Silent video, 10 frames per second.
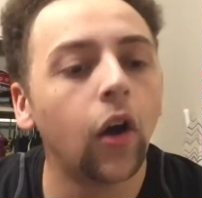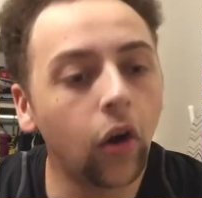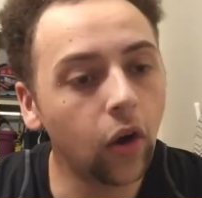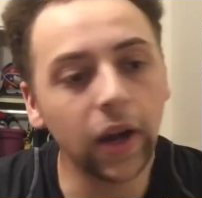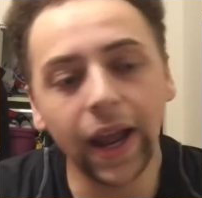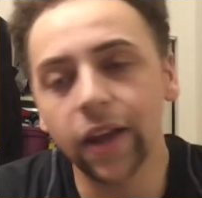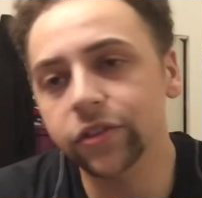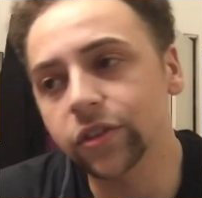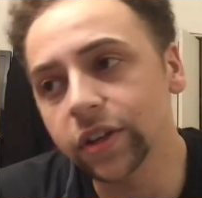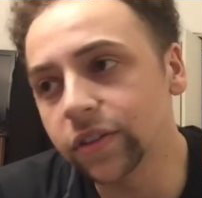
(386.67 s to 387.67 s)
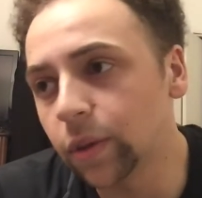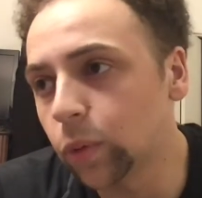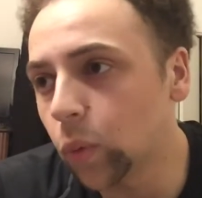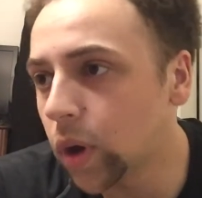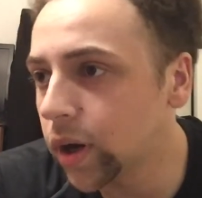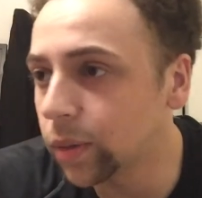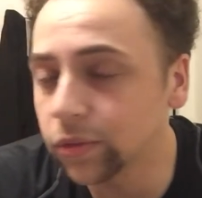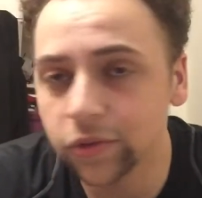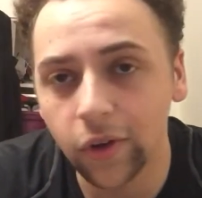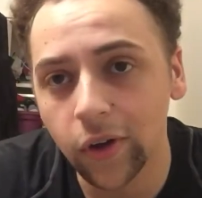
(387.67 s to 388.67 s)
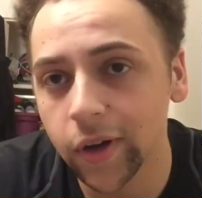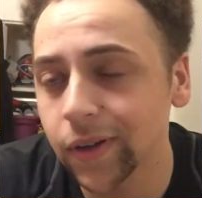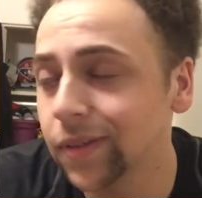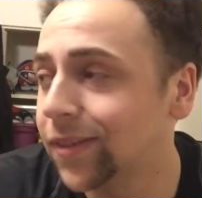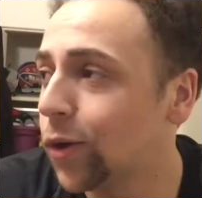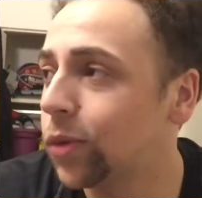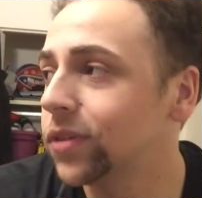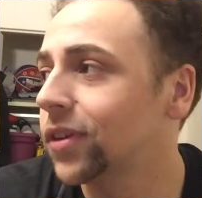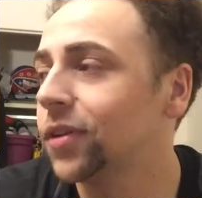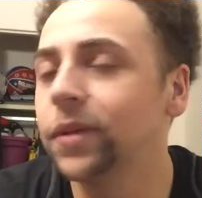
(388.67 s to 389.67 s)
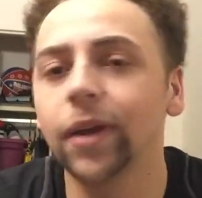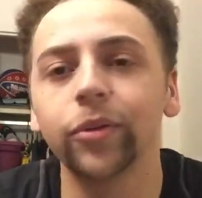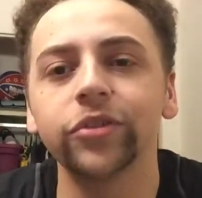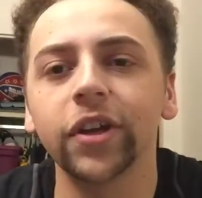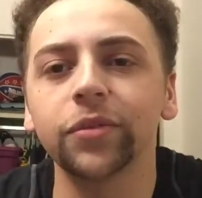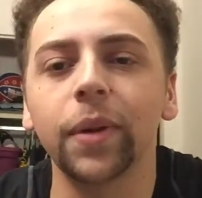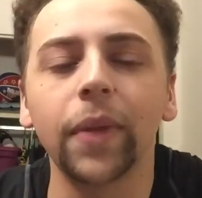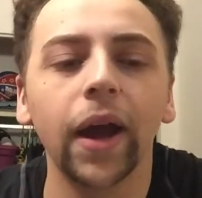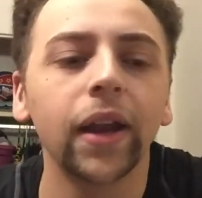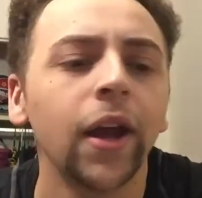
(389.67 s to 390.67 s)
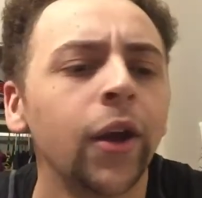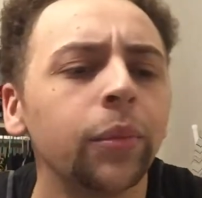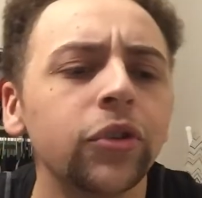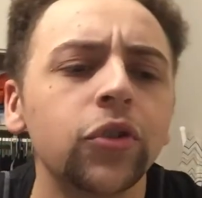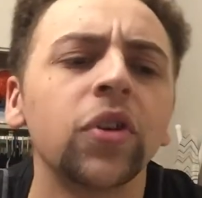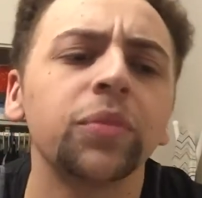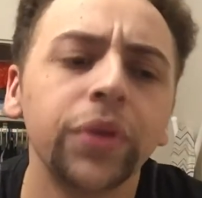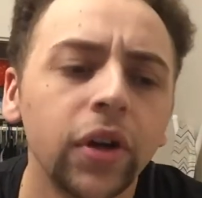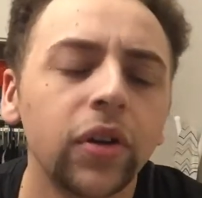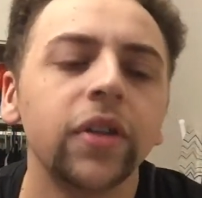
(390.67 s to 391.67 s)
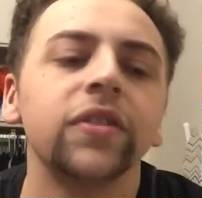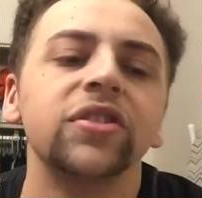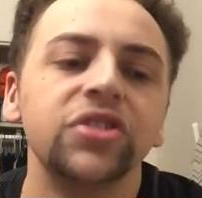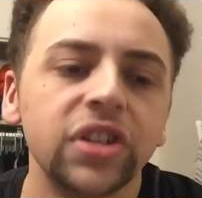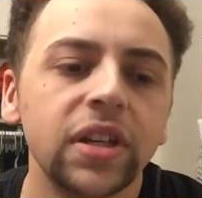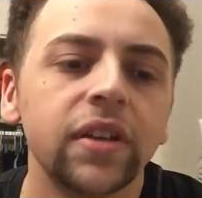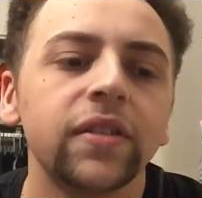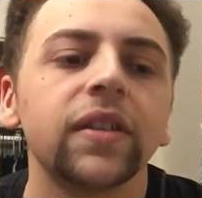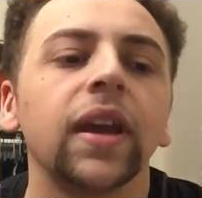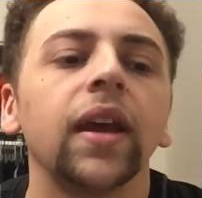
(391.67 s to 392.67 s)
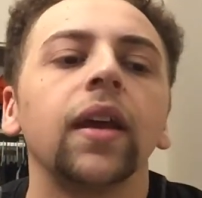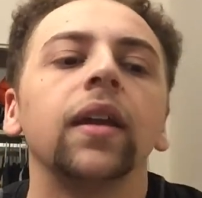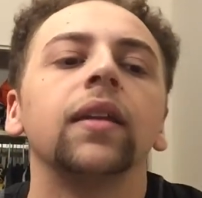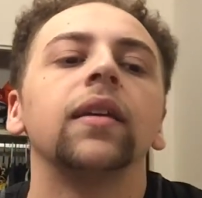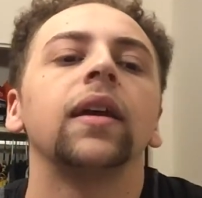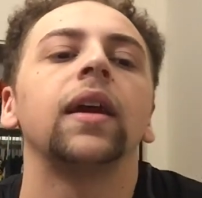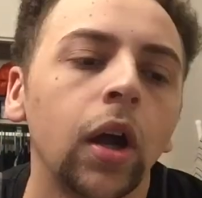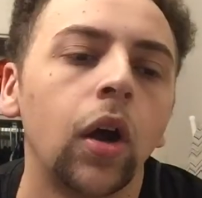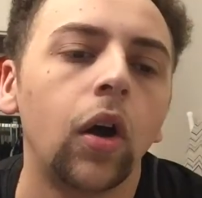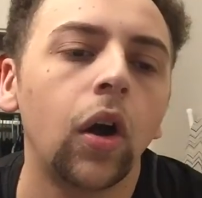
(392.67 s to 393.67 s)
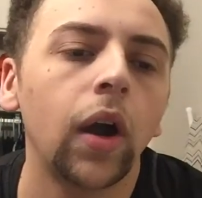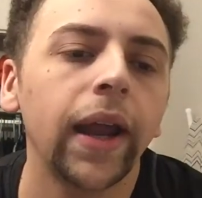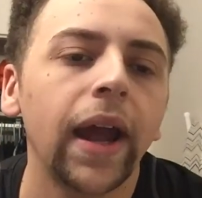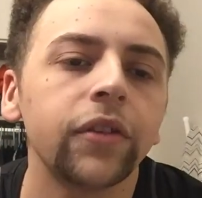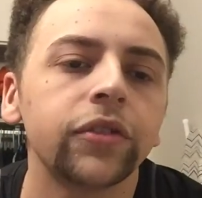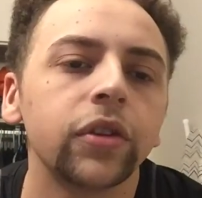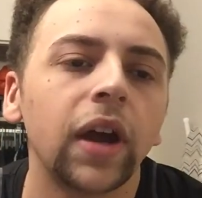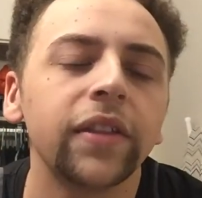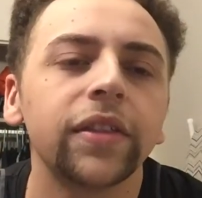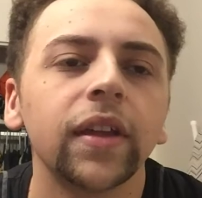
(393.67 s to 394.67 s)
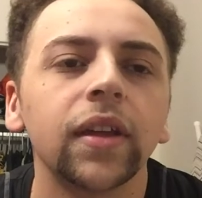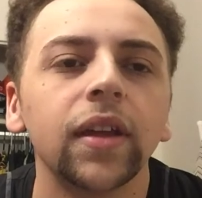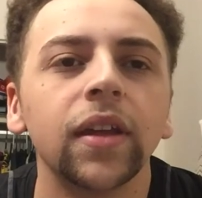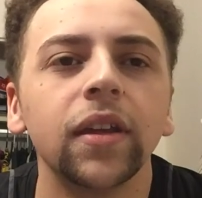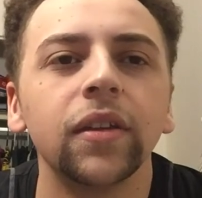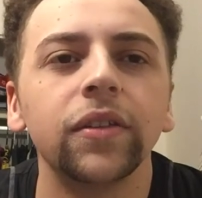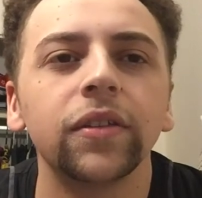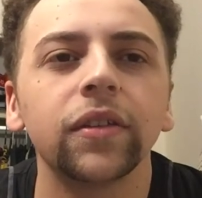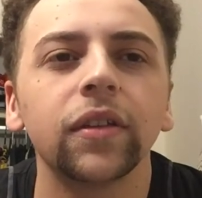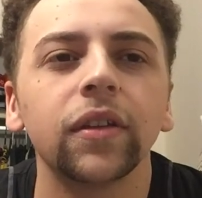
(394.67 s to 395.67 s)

Ari Aster is number one. I'm sorry, no one's going to be able to change my mind. But Jordan Peele is a genius, and Ari Aster, I think, is